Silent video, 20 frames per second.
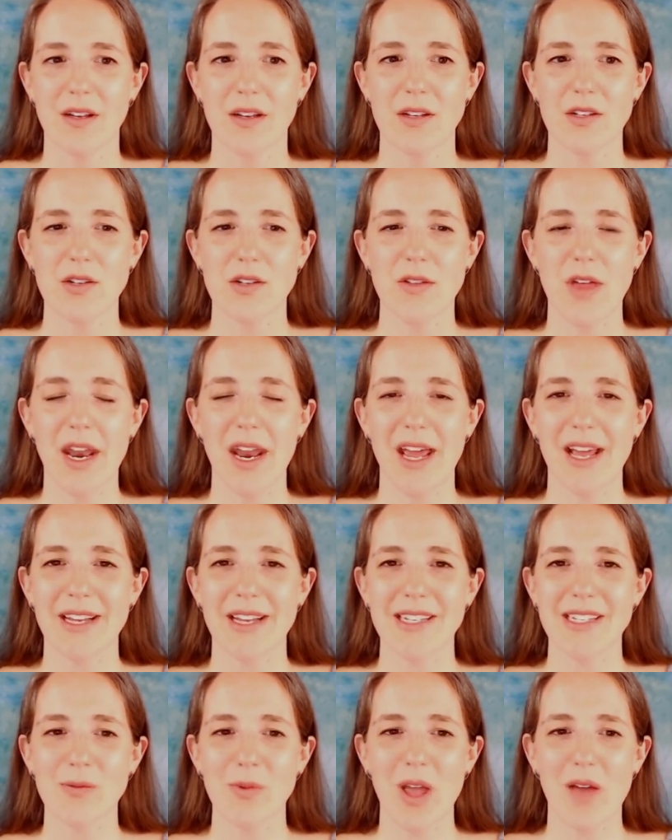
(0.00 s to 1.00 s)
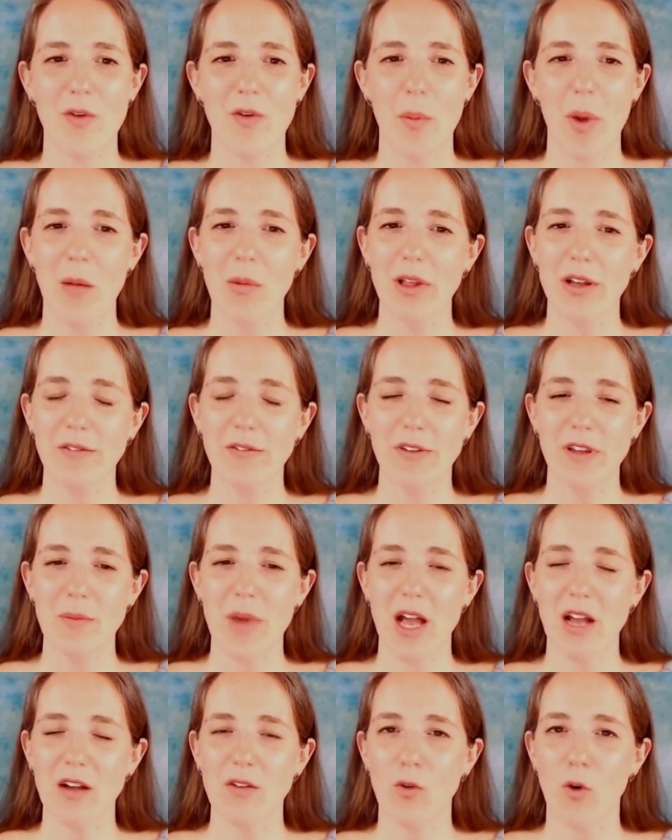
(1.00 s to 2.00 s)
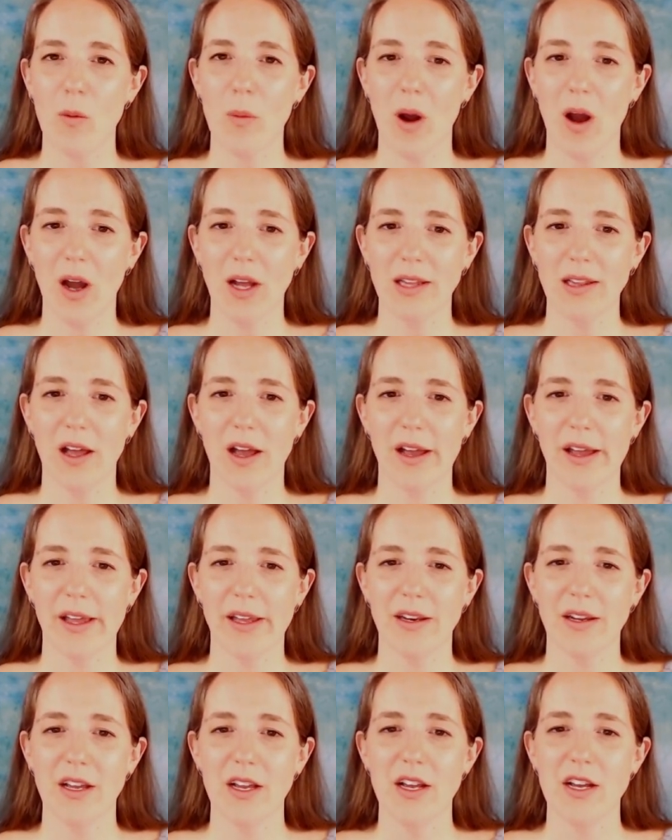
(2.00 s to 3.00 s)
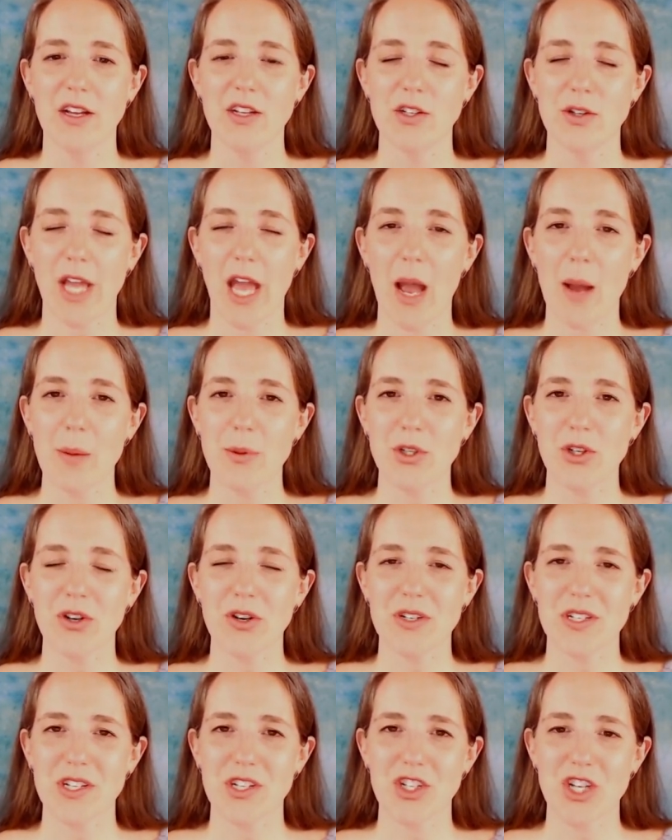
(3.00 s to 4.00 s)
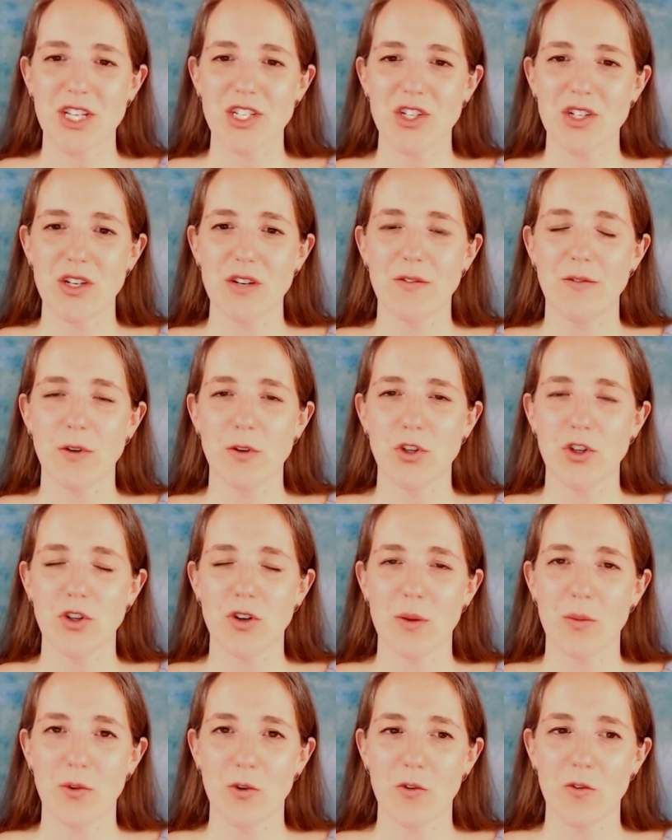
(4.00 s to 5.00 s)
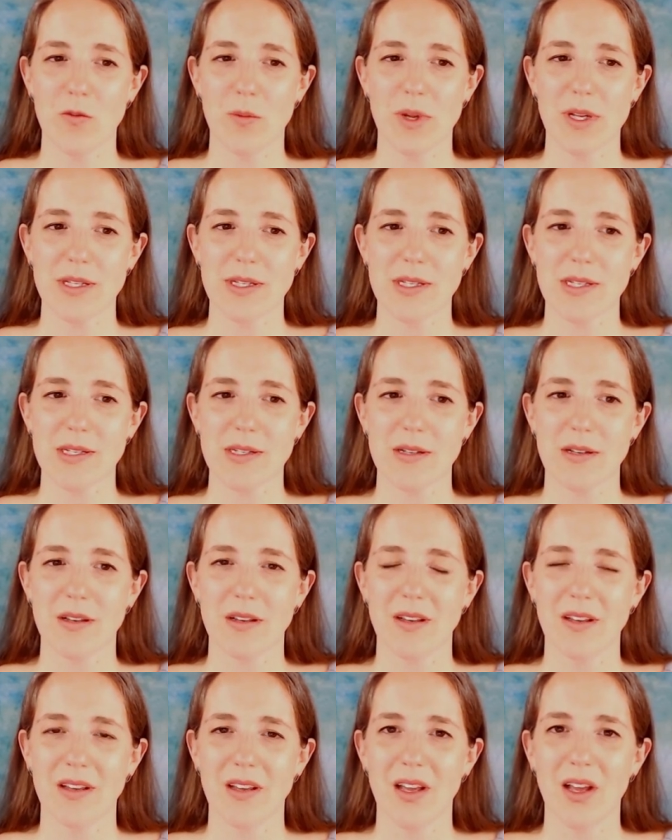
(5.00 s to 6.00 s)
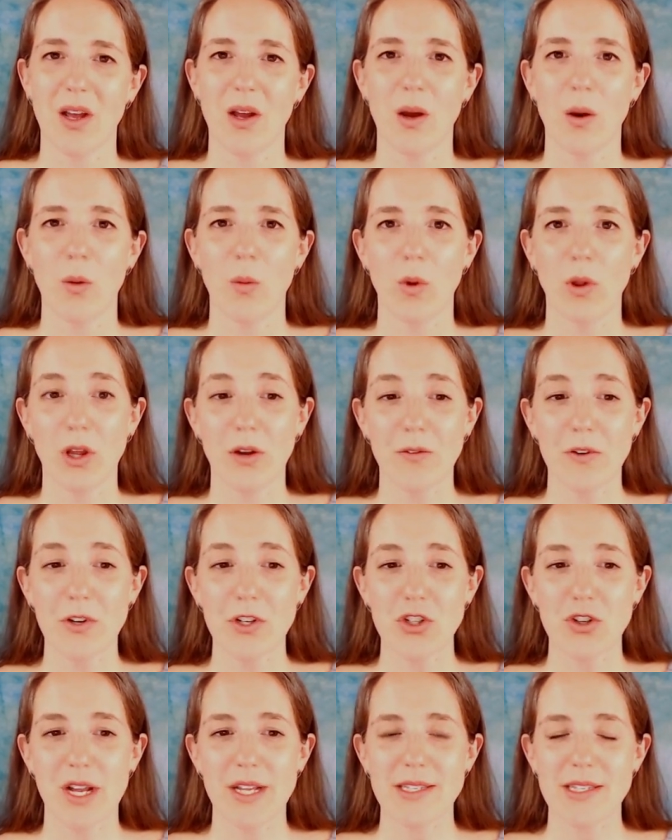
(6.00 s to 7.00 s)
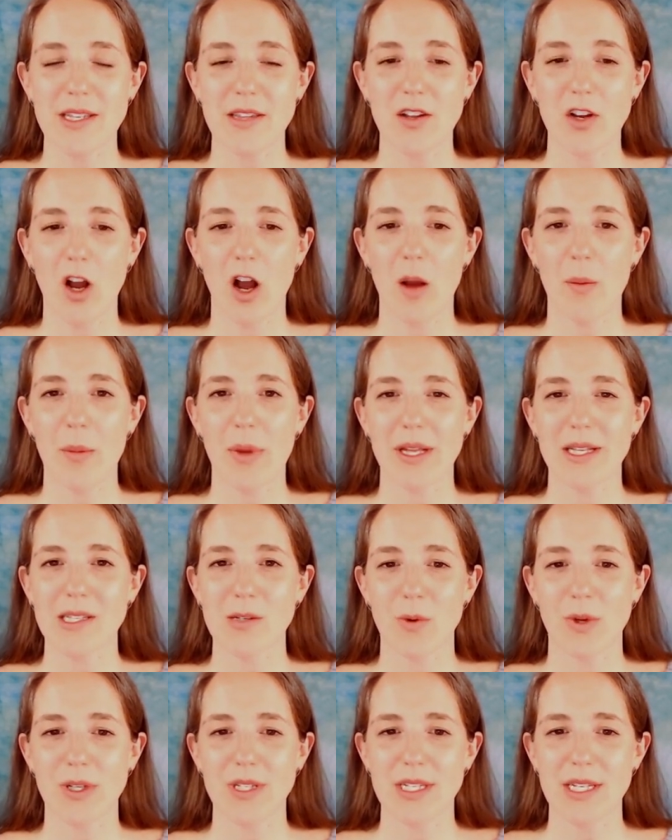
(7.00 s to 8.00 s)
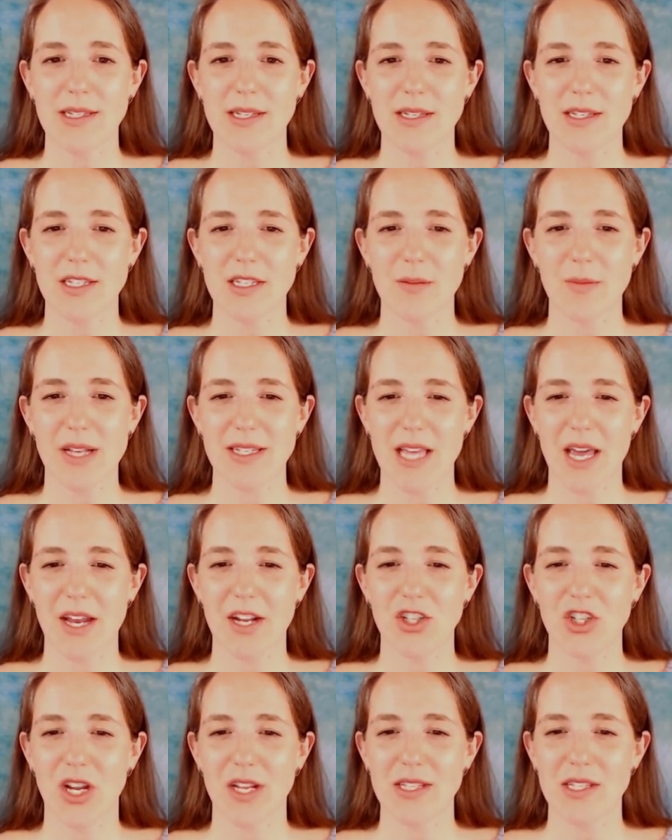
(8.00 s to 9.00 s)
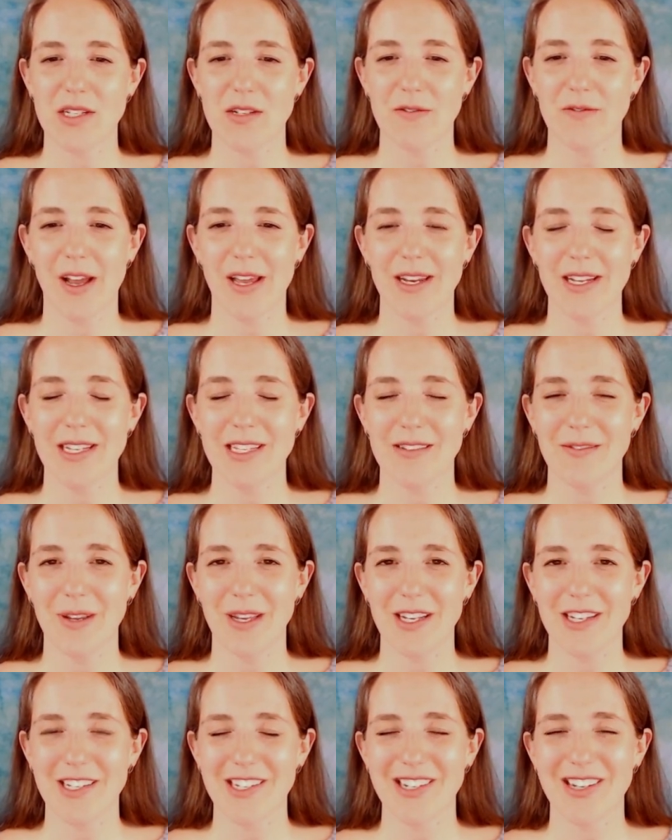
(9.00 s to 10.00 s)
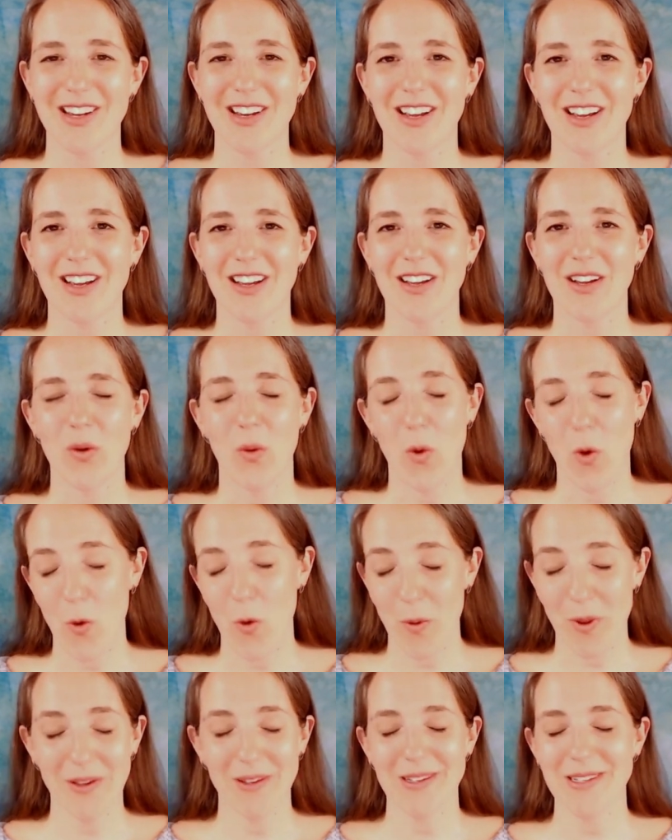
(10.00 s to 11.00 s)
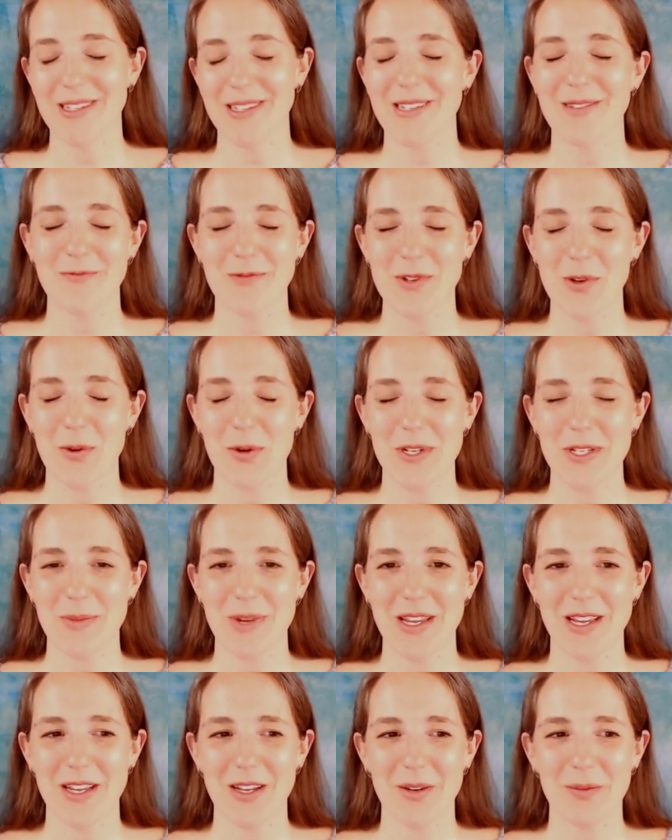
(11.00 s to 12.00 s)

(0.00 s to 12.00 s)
To that end, we have a public feedback form online to capture your suggested future improvements. We'll look for trends in the comments once the system has had a chance to find its feet, or wheels, so to speak.